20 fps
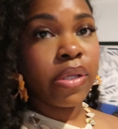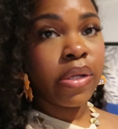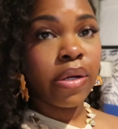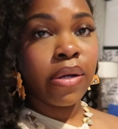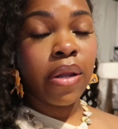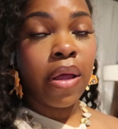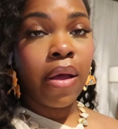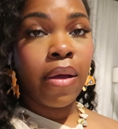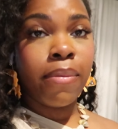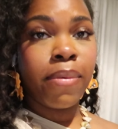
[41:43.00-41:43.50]
to the
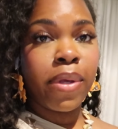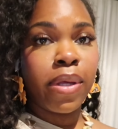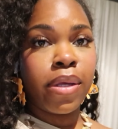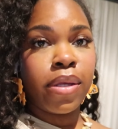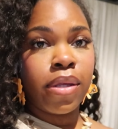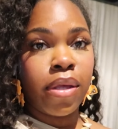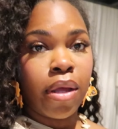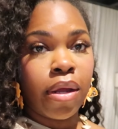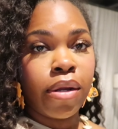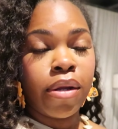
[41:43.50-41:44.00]
lobby
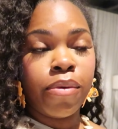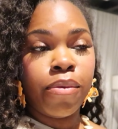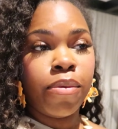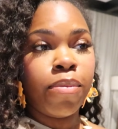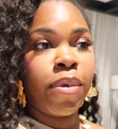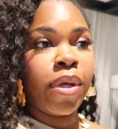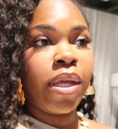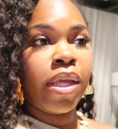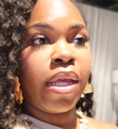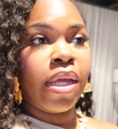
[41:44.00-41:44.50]
y'all know
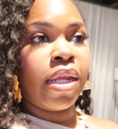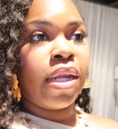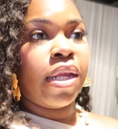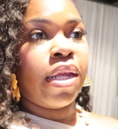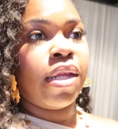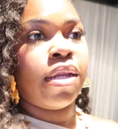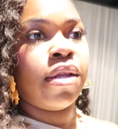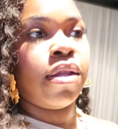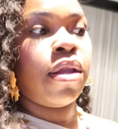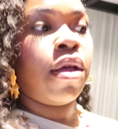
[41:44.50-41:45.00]
we've been kicking
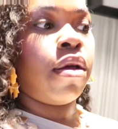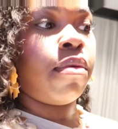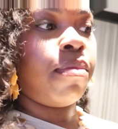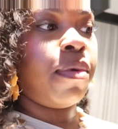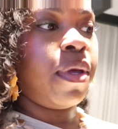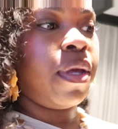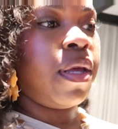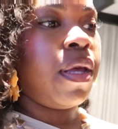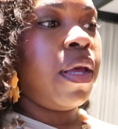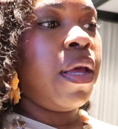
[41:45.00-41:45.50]
it in the
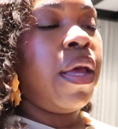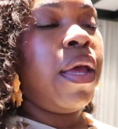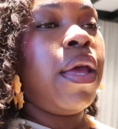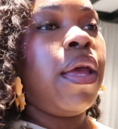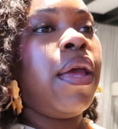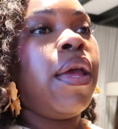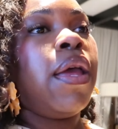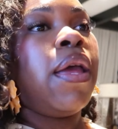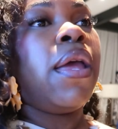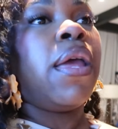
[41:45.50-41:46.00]
lobby
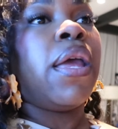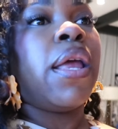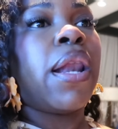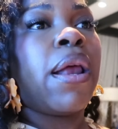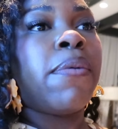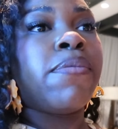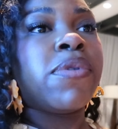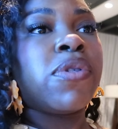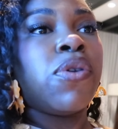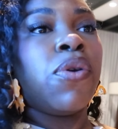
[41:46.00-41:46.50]
and
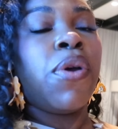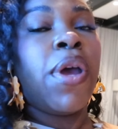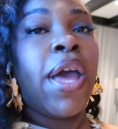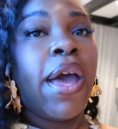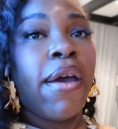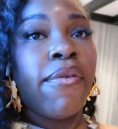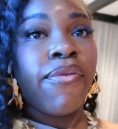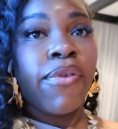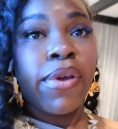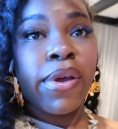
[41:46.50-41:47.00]
i was gonna
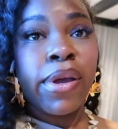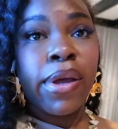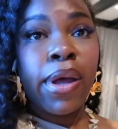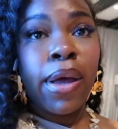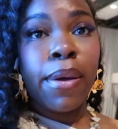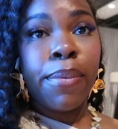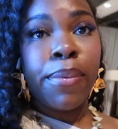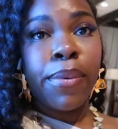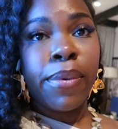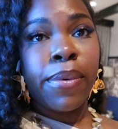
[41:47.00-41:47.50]
have a
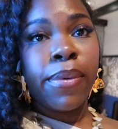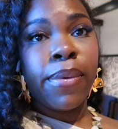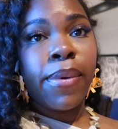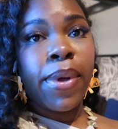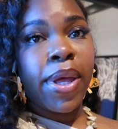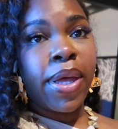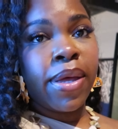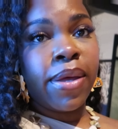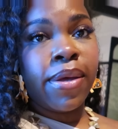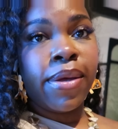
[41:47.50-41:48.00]
couple
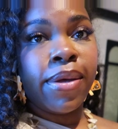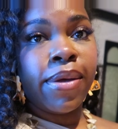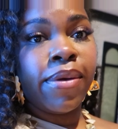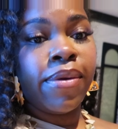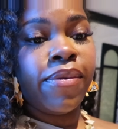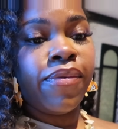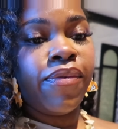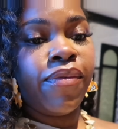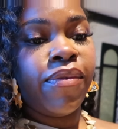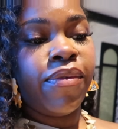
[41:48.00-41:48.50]

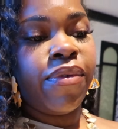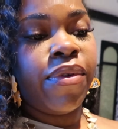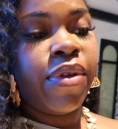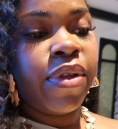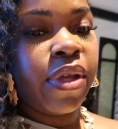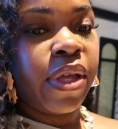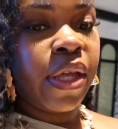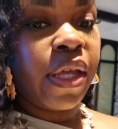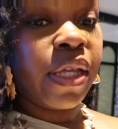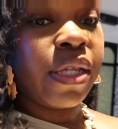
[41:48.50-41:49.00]
of
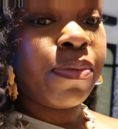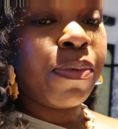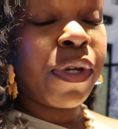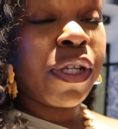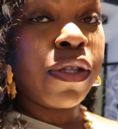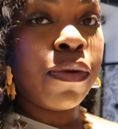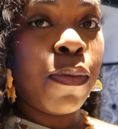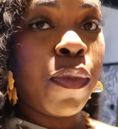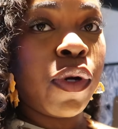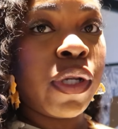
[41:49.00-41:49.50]

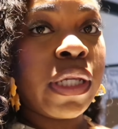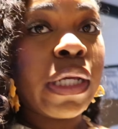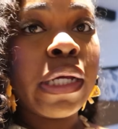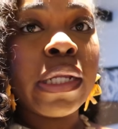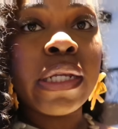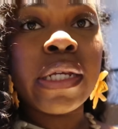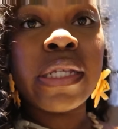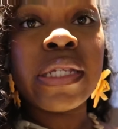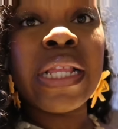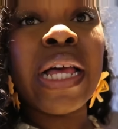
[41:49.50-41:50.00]
espresso
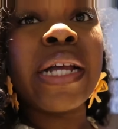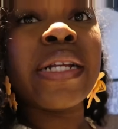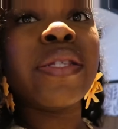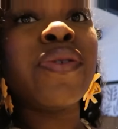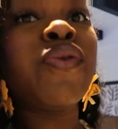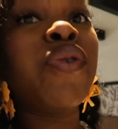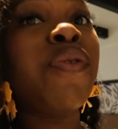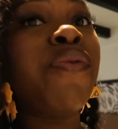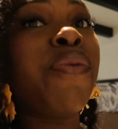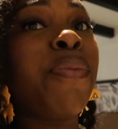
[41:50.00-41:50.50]
martinis like
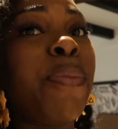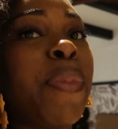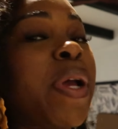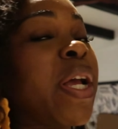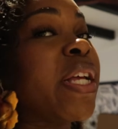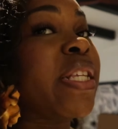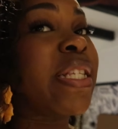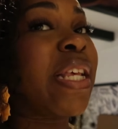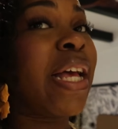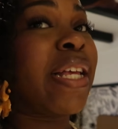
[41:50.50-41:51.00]
two of them
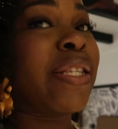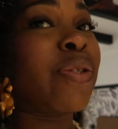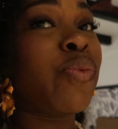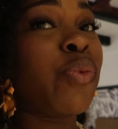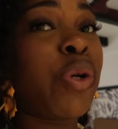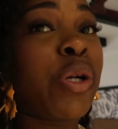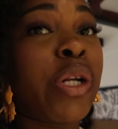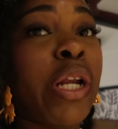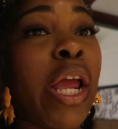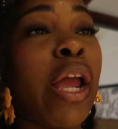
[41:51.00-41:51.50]
because i
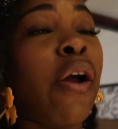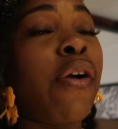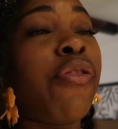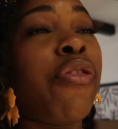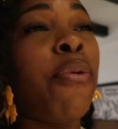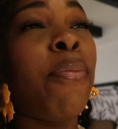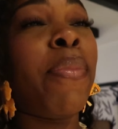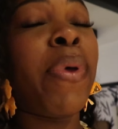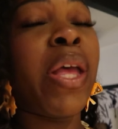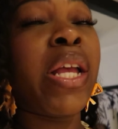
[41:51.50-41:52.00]
swear they are
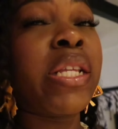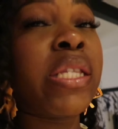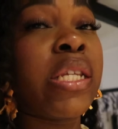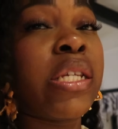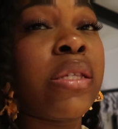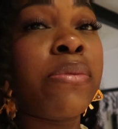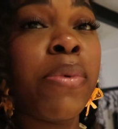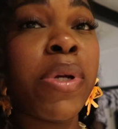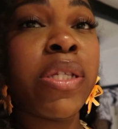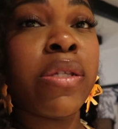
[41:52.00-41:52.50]
the best
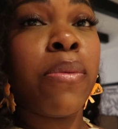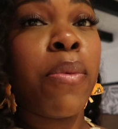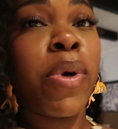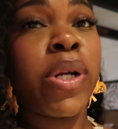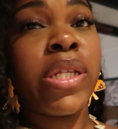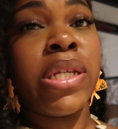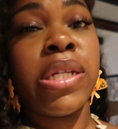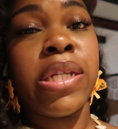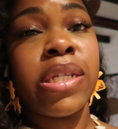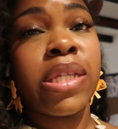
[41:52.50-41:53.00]
espresso
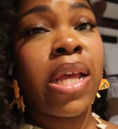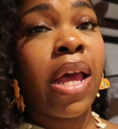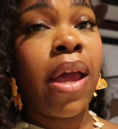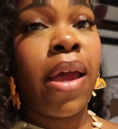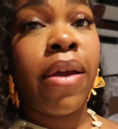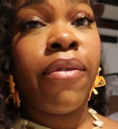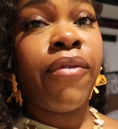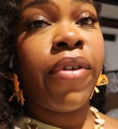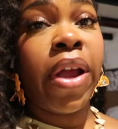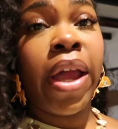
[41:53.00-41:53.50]
martinis i
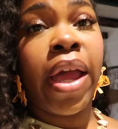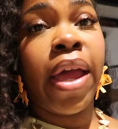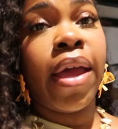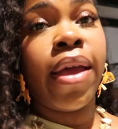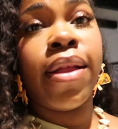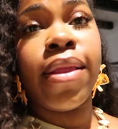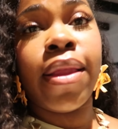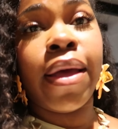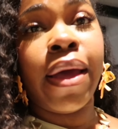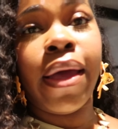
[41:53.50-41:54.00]
ever
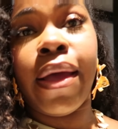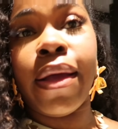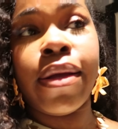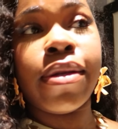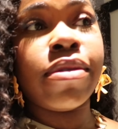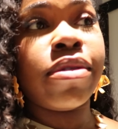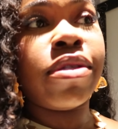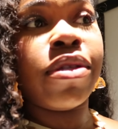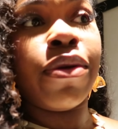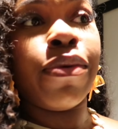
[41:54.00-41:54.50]
had
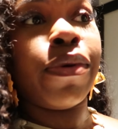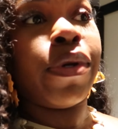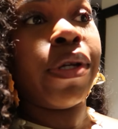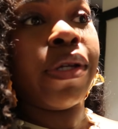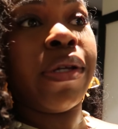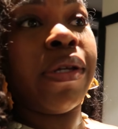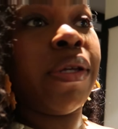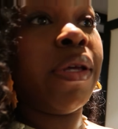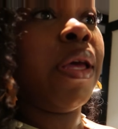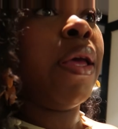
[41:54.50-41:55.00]
like so
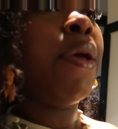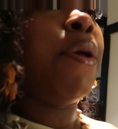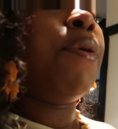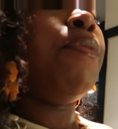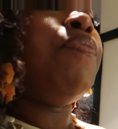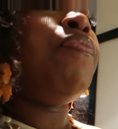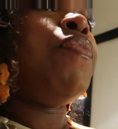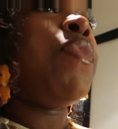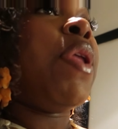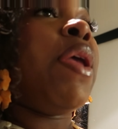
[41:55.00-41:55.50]
good
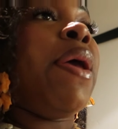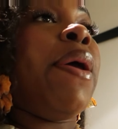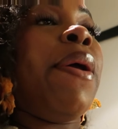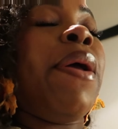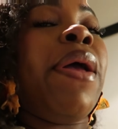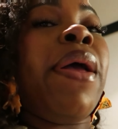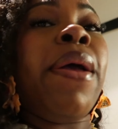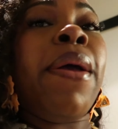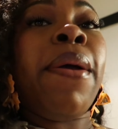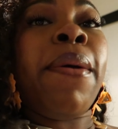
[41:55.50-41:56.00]

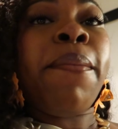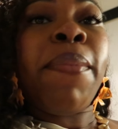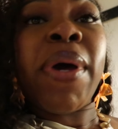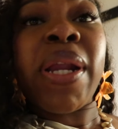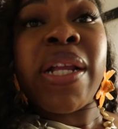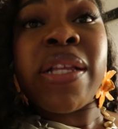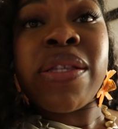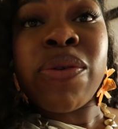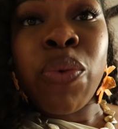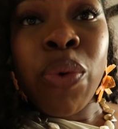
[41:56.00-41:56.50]

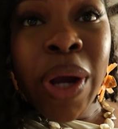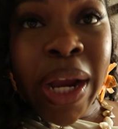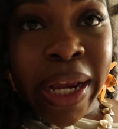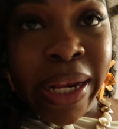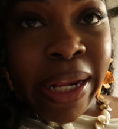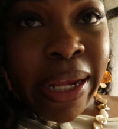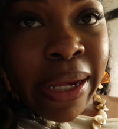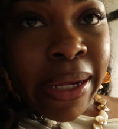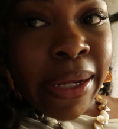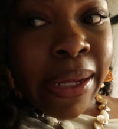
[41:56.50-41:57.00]
but it's
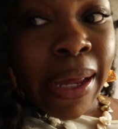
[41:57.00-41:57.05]
raining